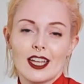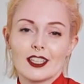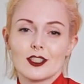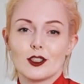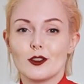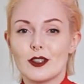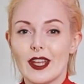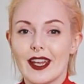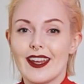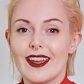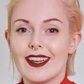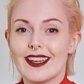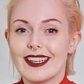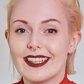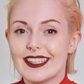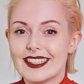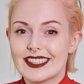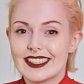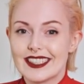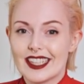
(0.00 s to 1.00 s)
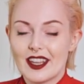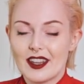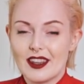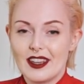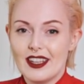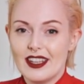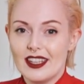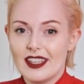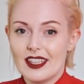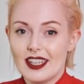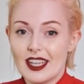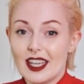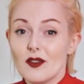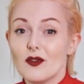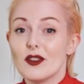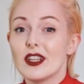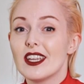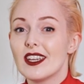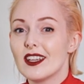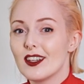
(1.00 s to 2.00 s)
Today is the
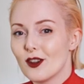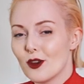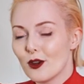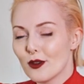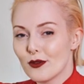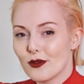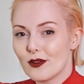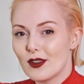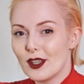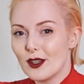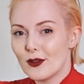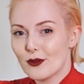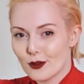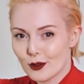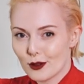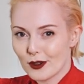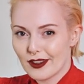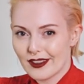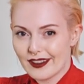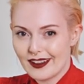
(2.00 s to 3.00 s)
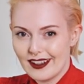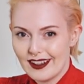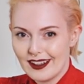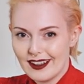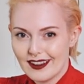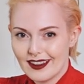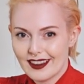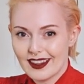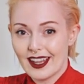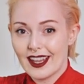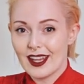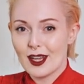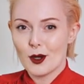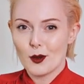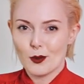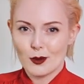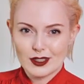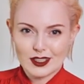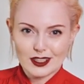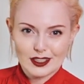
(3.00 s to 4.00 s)
evening of the 14th,
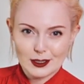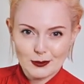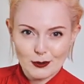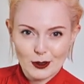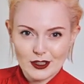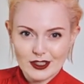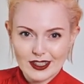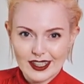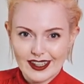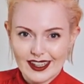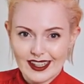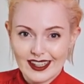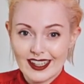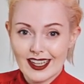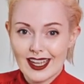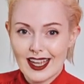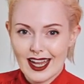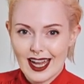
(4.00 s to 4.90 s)
which is a Monday.